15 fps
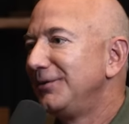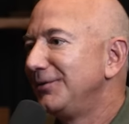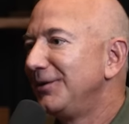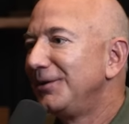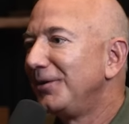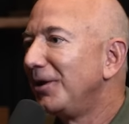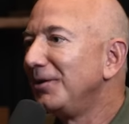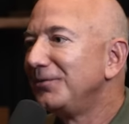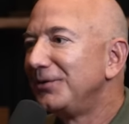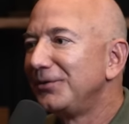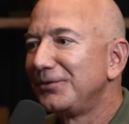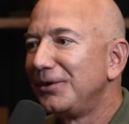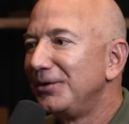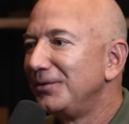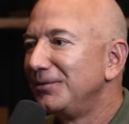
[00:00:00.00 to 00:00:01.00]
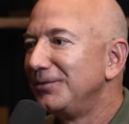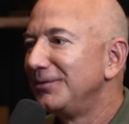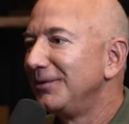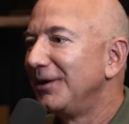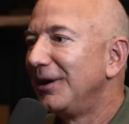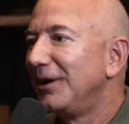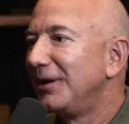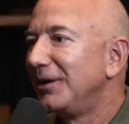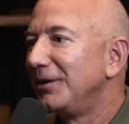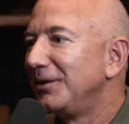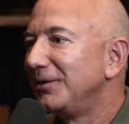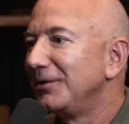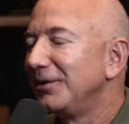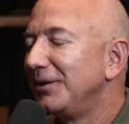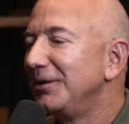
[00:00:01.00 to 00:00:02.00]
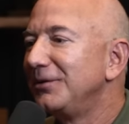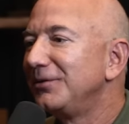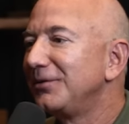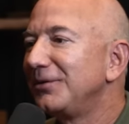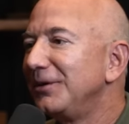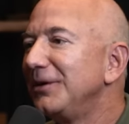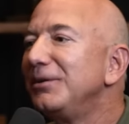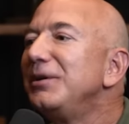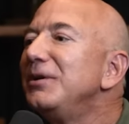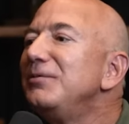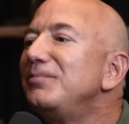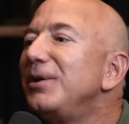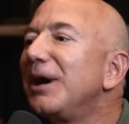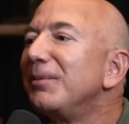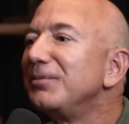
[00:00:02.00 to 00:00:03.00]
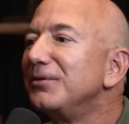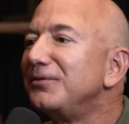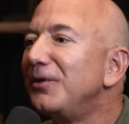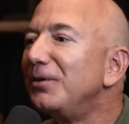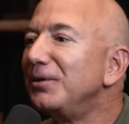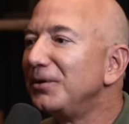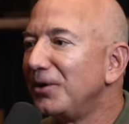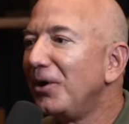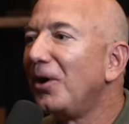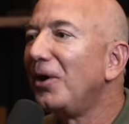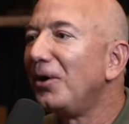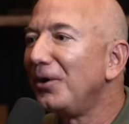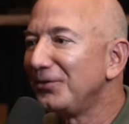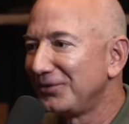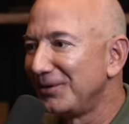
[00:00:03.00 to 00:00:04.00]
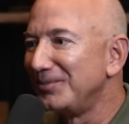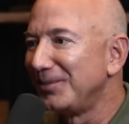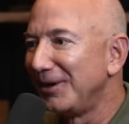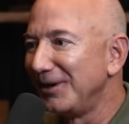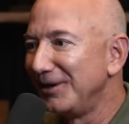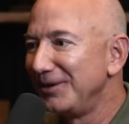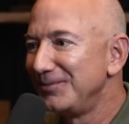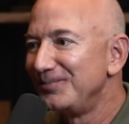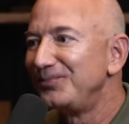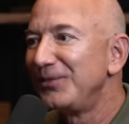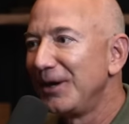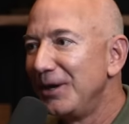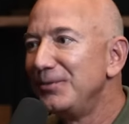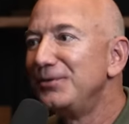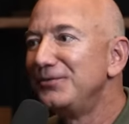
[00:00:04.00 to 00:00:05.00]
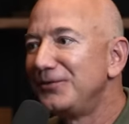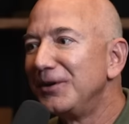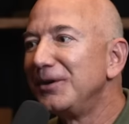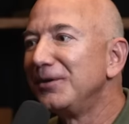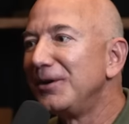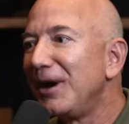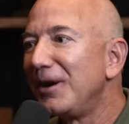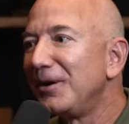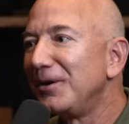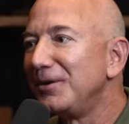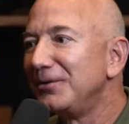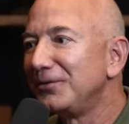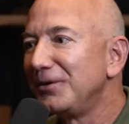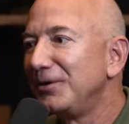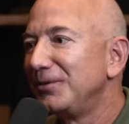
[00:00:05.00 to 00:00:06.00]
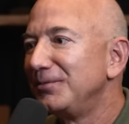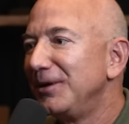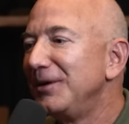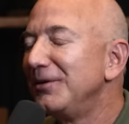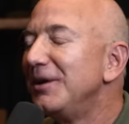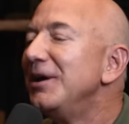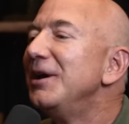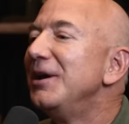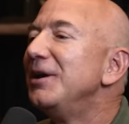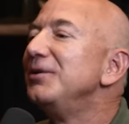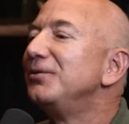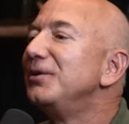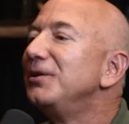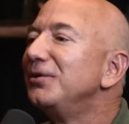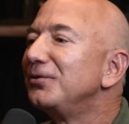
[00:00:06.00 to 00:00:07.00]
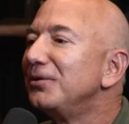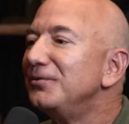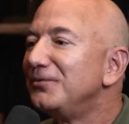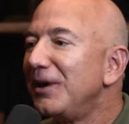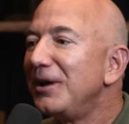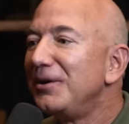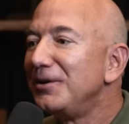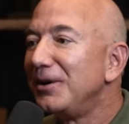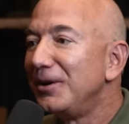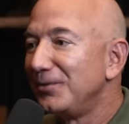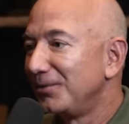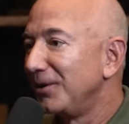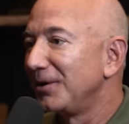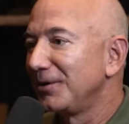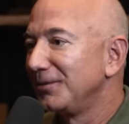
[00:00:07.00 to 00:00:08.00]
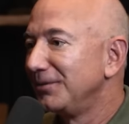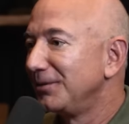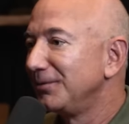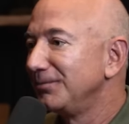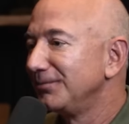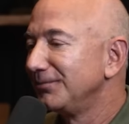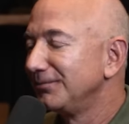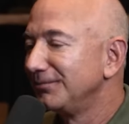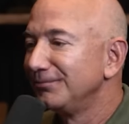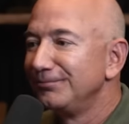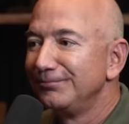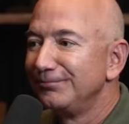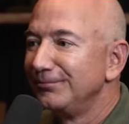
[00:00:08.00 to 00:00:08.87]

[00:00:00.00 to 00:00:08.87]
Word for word: did all of his own, he didn't pick up the phone and call somebody. He would figure it out on his own. He doing his own veterinary work, you know. But